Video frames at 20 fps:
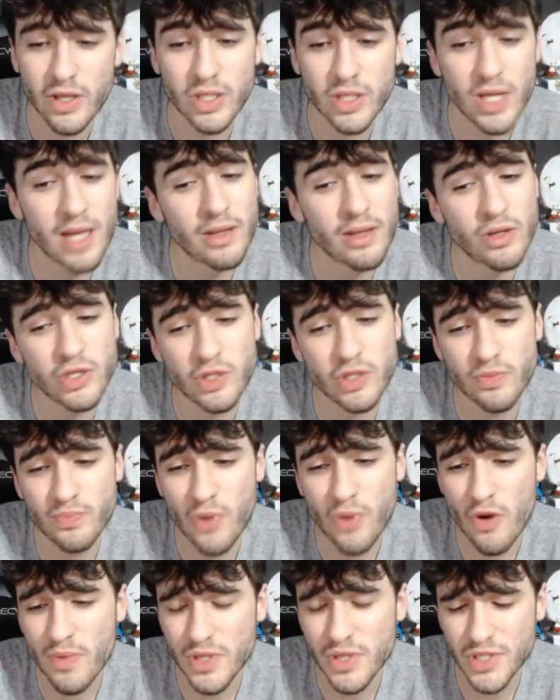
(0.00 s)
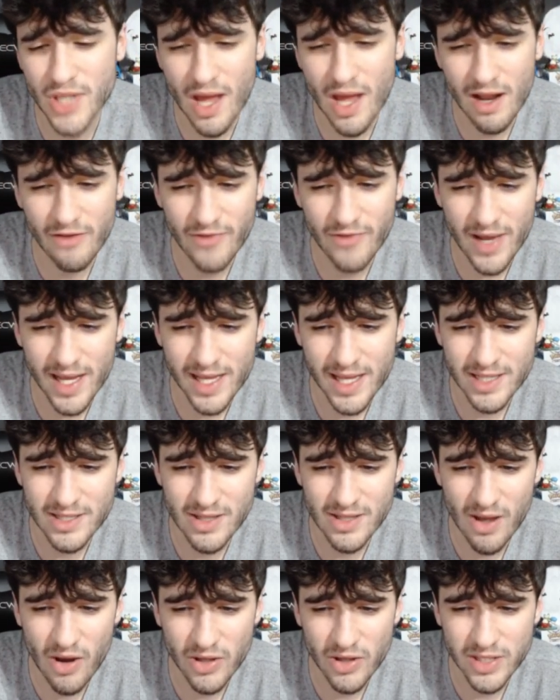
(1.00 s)
And also Pokemon Scarlet Violet has
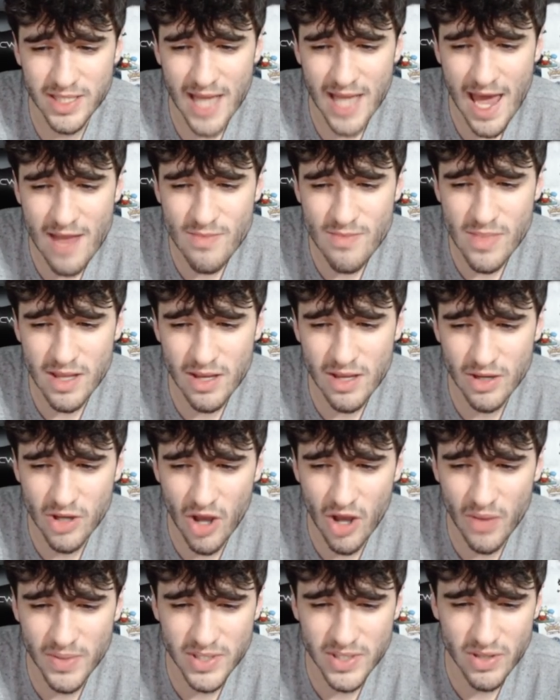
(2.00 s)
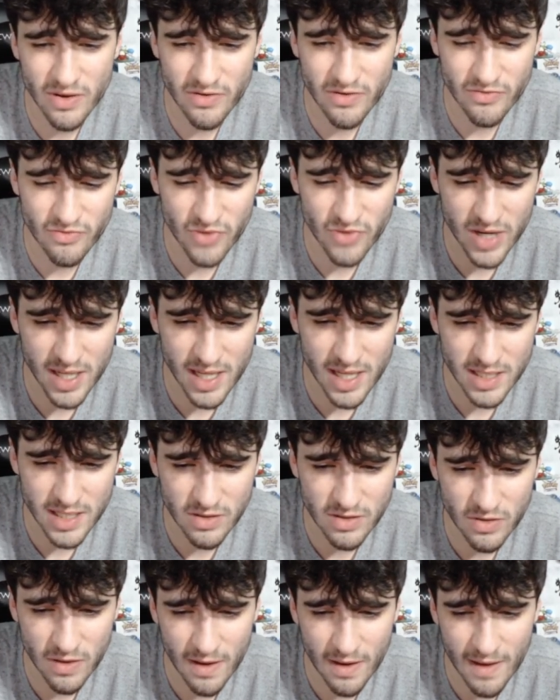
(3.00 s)
gotten 10 million copies sold in 3
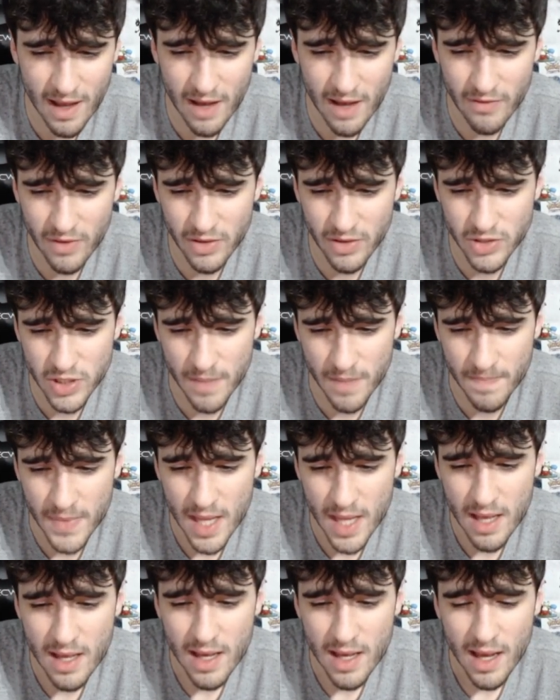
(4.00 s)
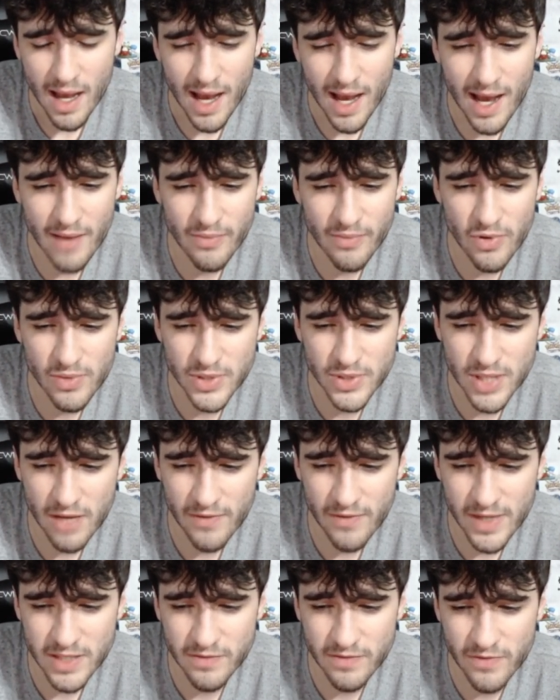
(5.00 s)
days launching. And Pokemon
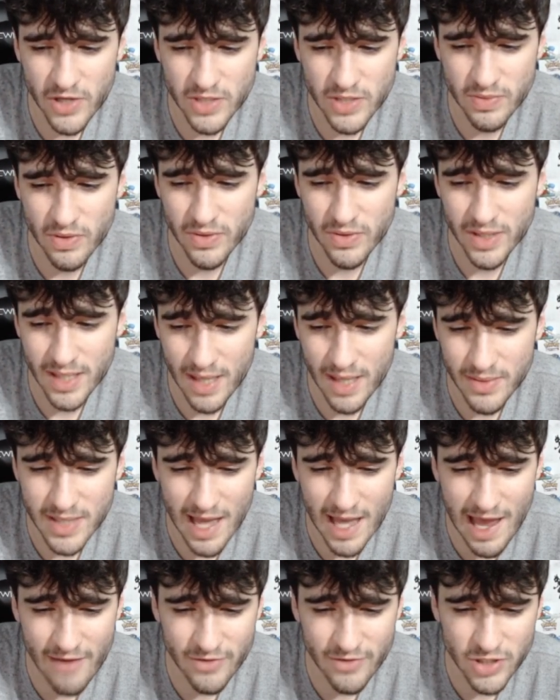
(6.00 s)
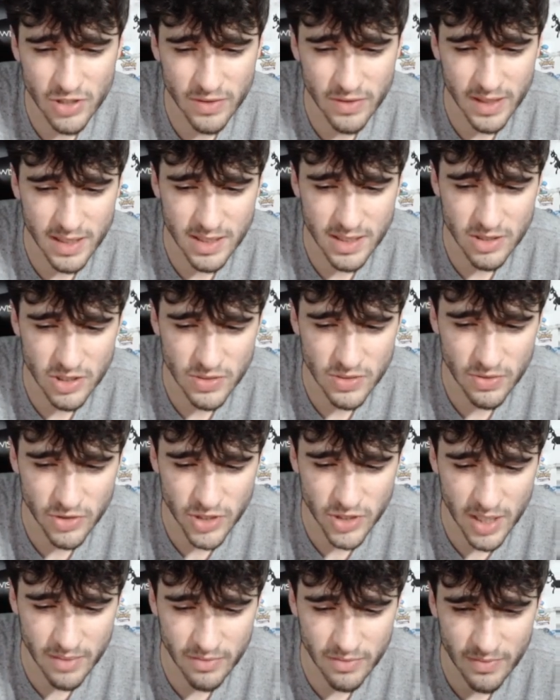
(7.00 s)
Scarlet Violet is the first Pokemon game to ever do it in such a
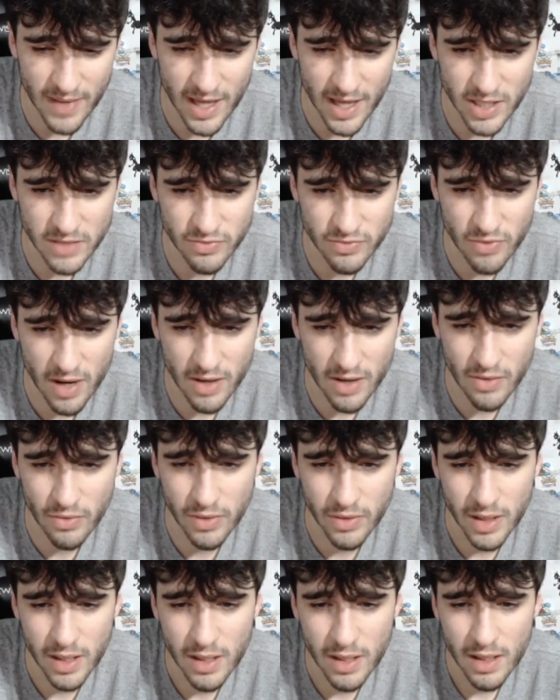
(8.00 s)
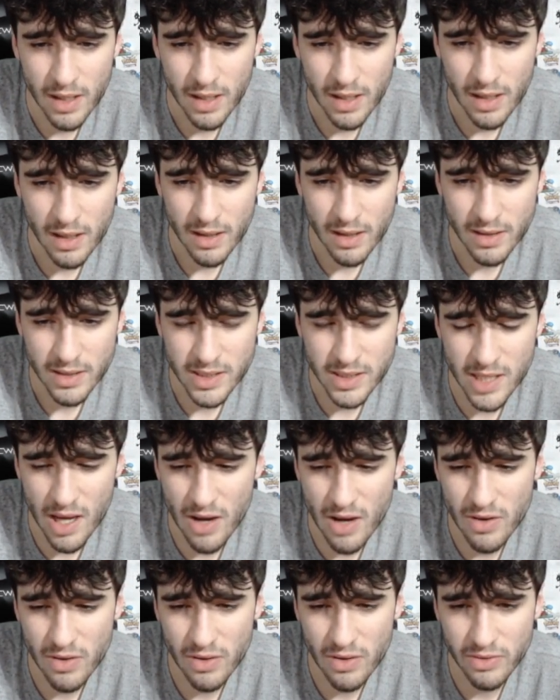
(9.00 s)
short time, a massive record.
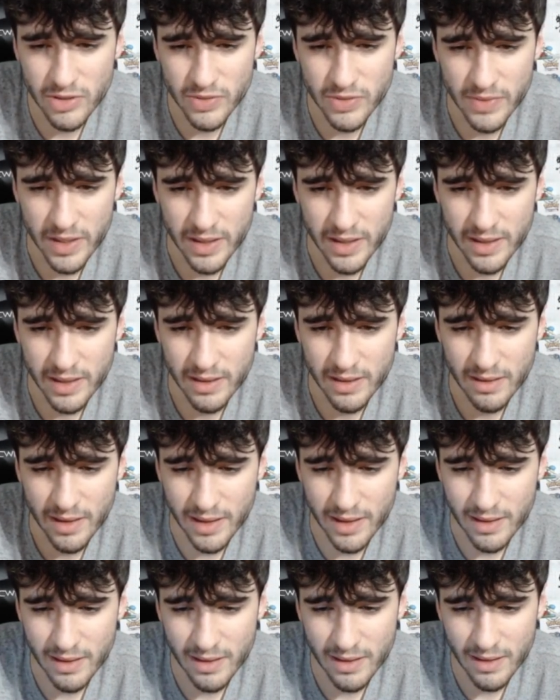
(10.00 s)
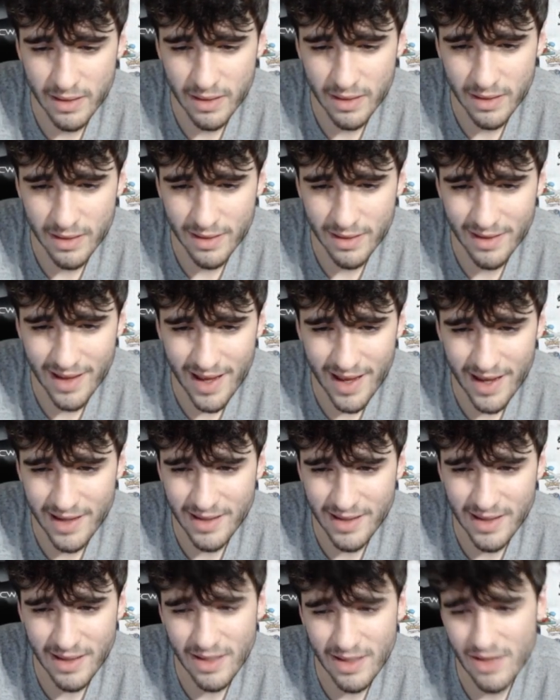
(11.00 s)
So ultimately, like,
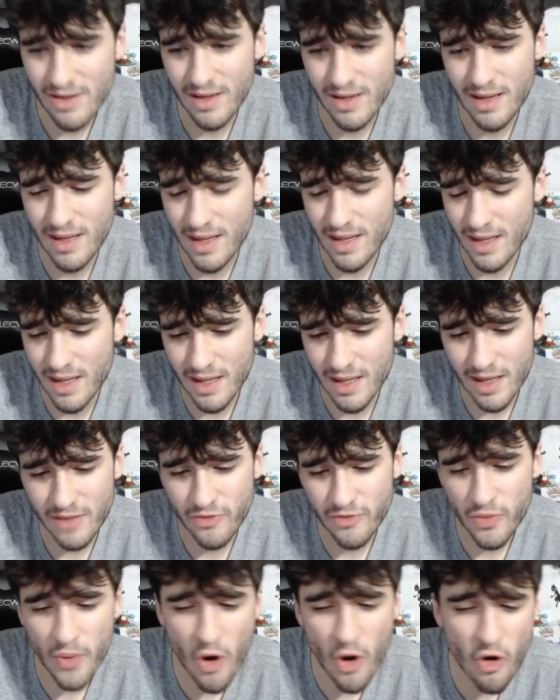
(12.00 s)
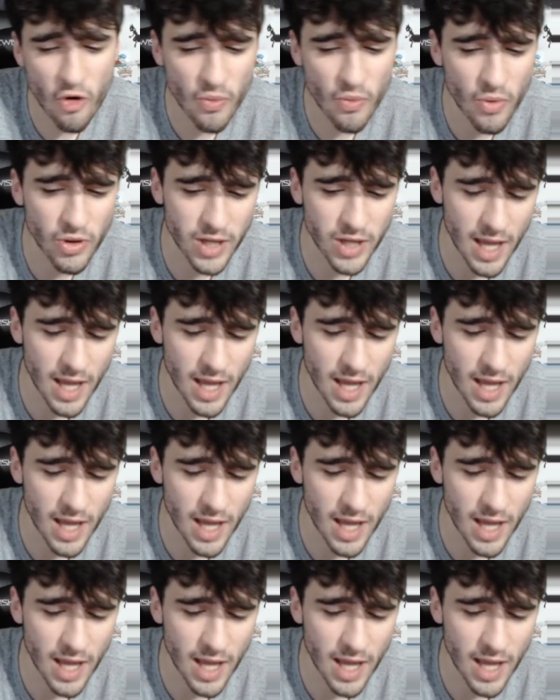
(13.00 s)
if the Pokemon